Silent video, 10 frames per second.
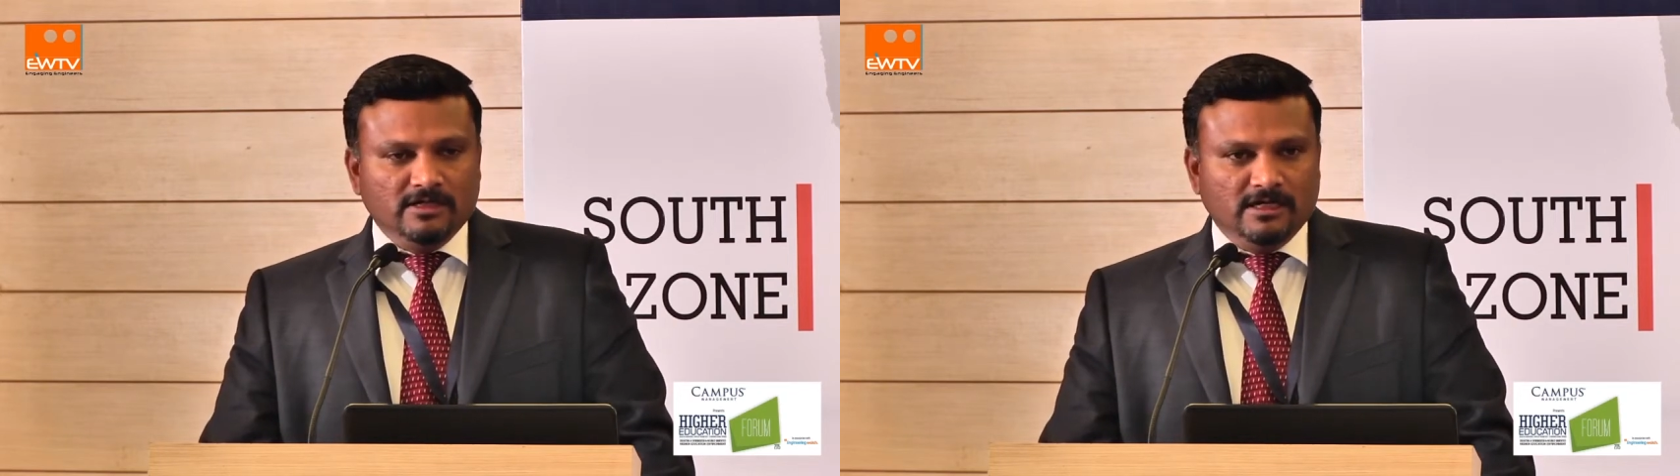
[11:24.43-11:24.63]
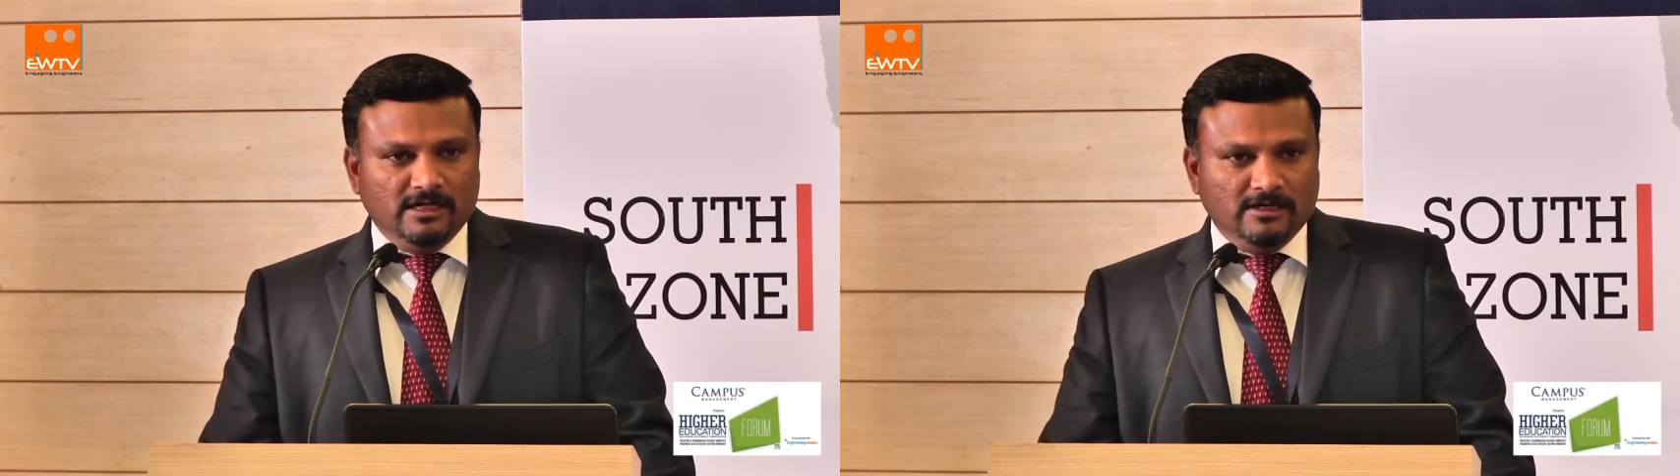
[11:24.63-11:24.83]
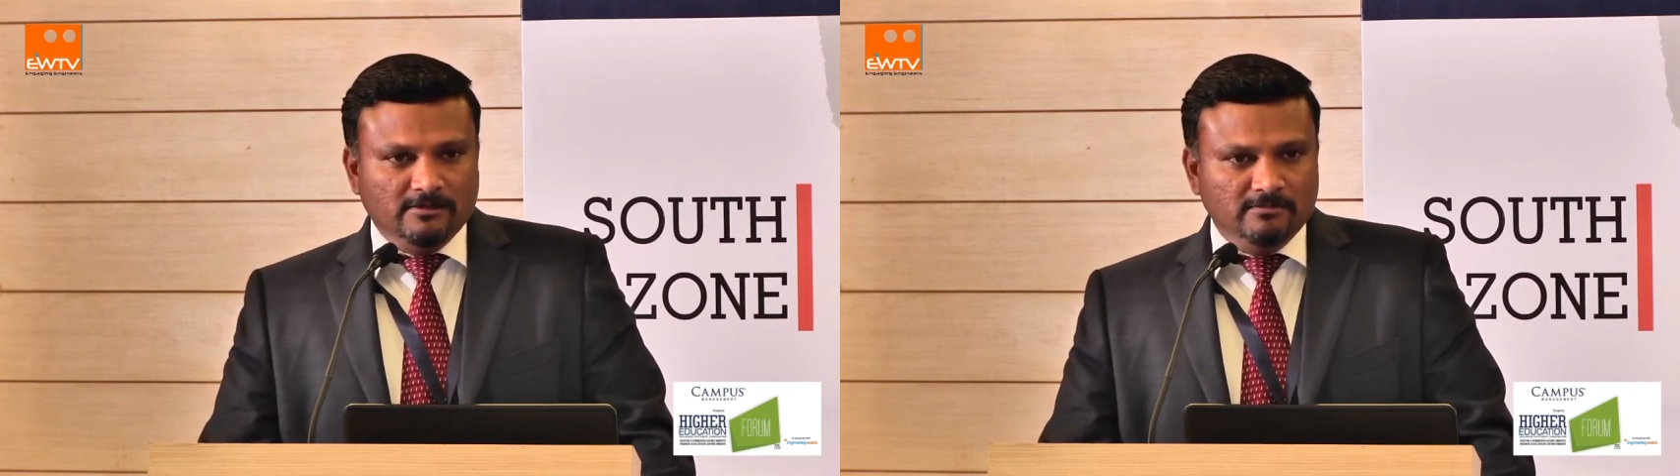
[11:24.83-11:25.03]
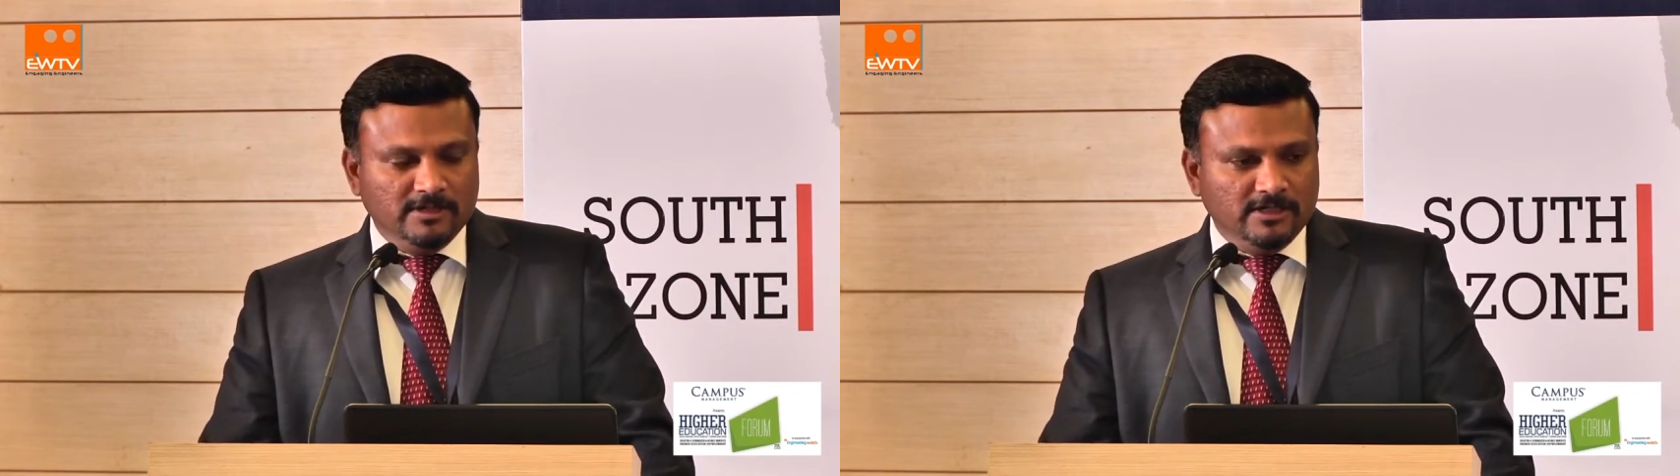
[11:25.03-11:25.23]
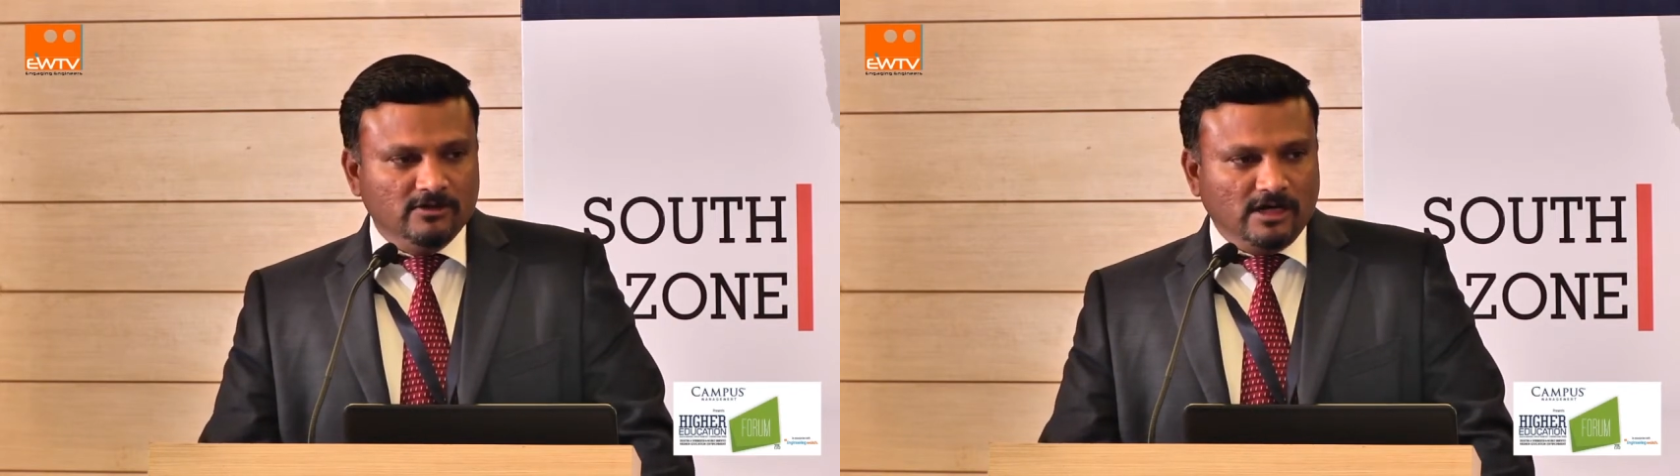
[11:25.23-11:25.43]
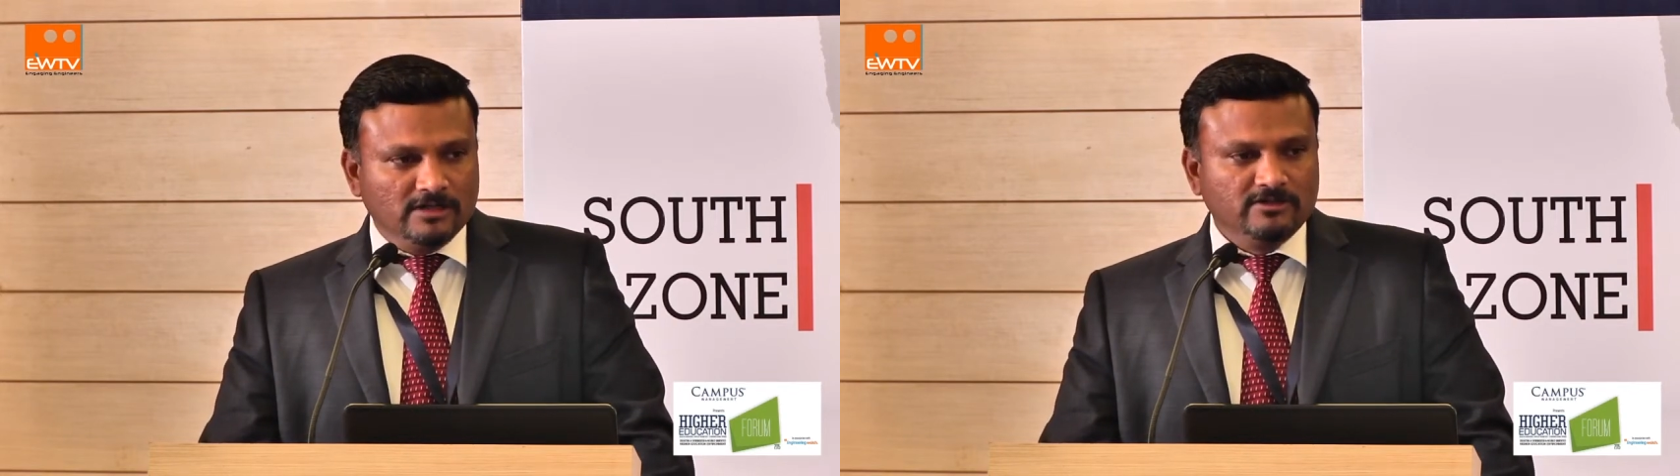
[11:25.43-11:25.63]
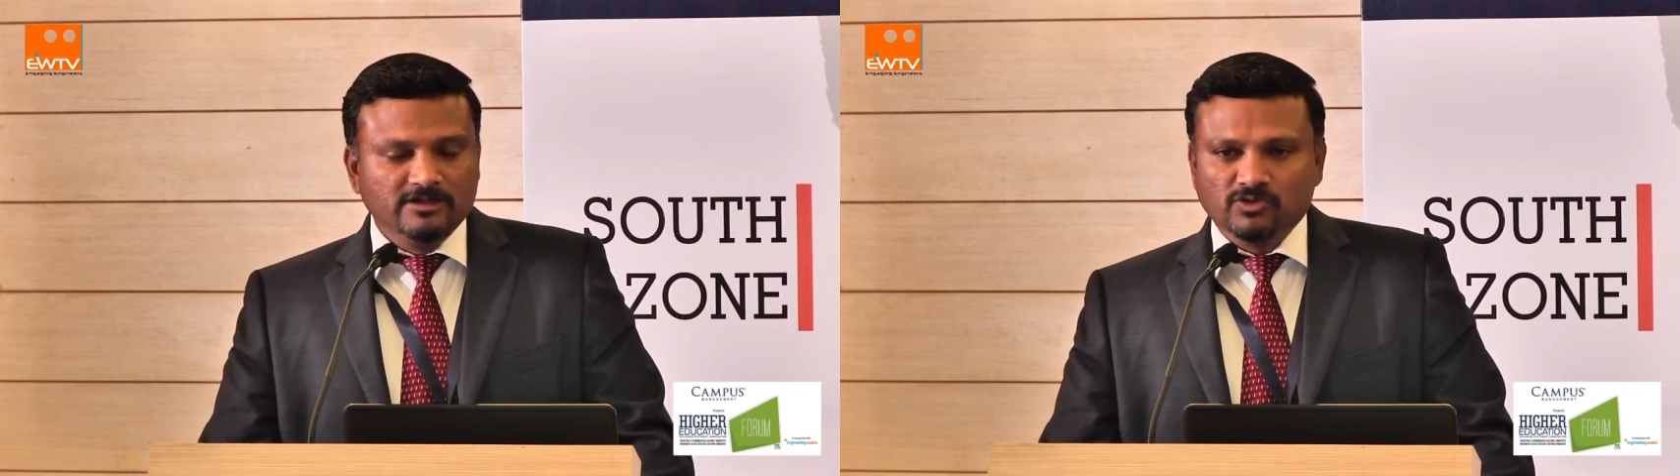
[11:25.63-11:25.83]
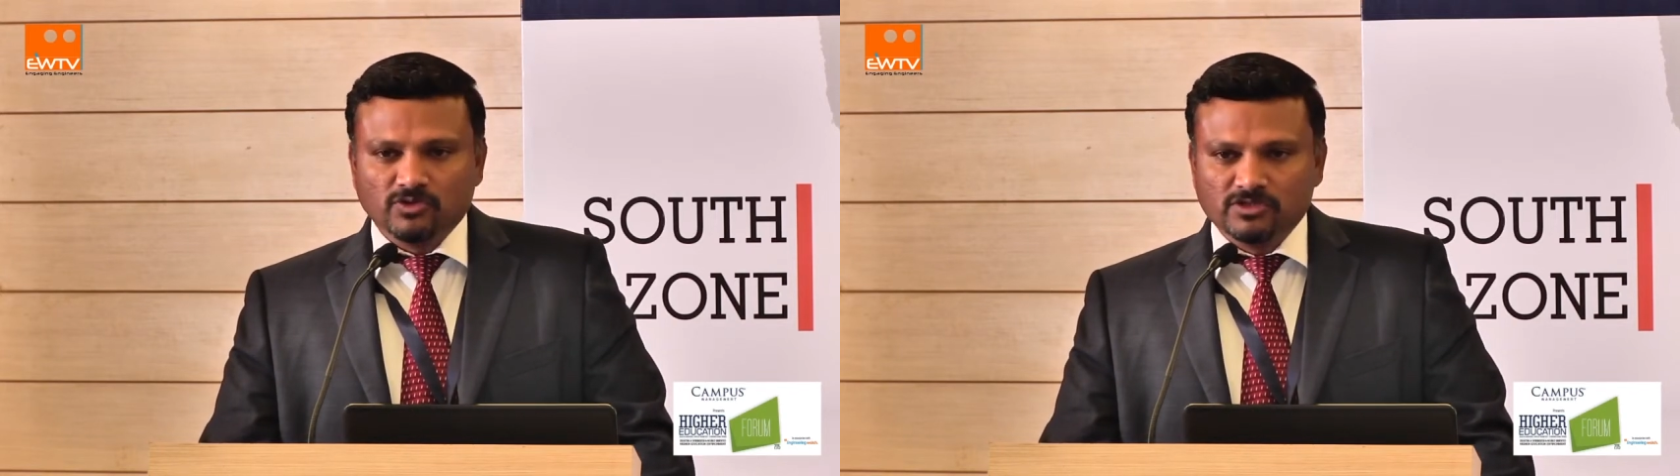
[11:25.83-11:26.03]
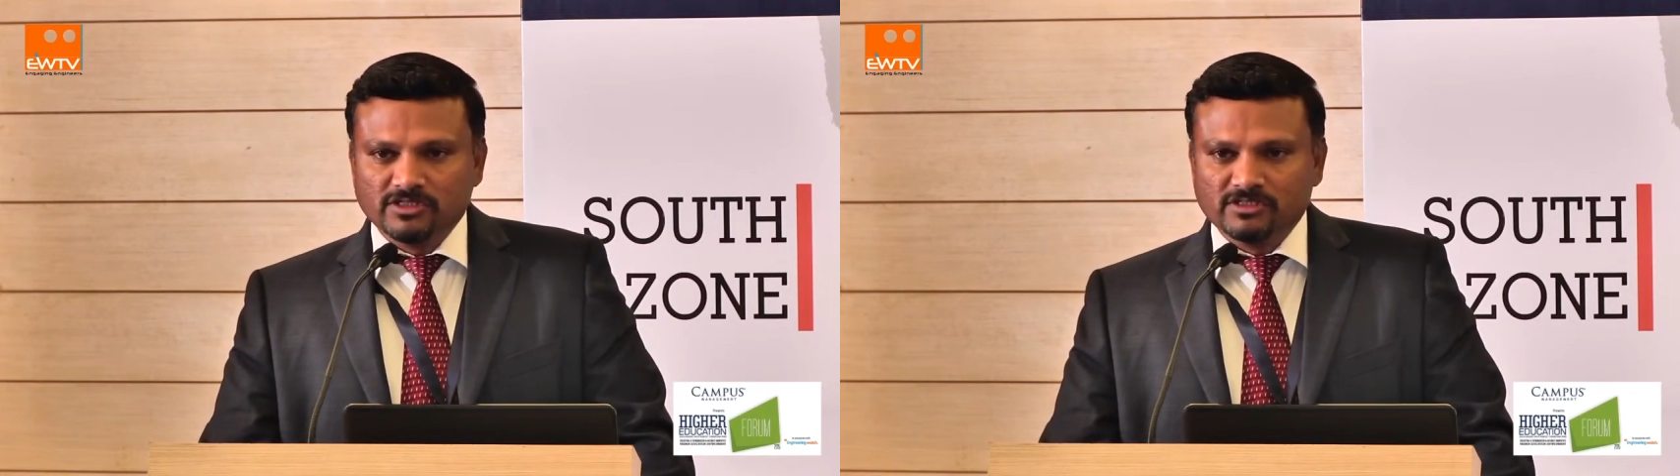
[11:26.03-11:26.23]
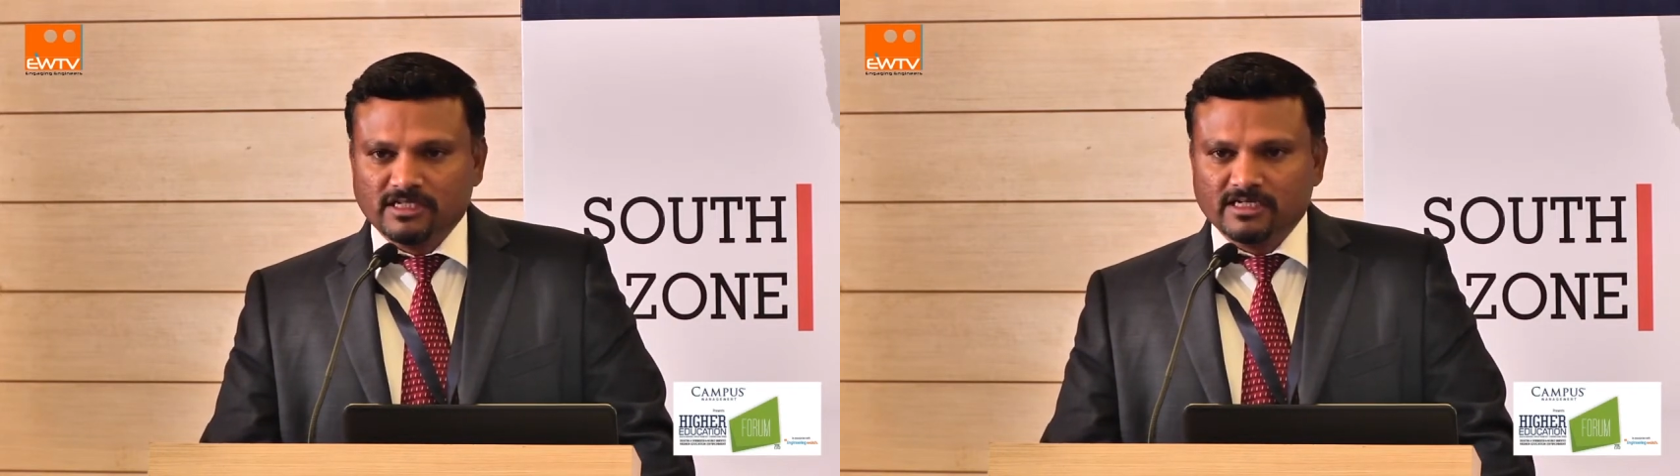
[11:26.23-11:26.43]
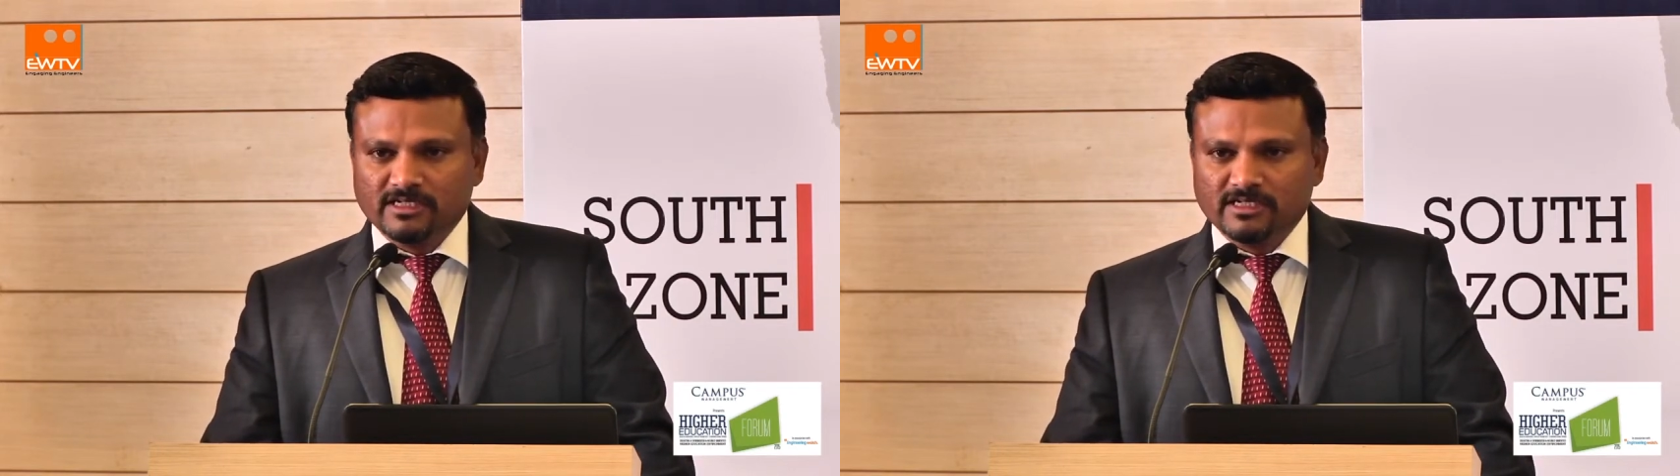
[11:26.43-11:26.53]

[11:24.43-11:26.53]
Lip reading: other resources,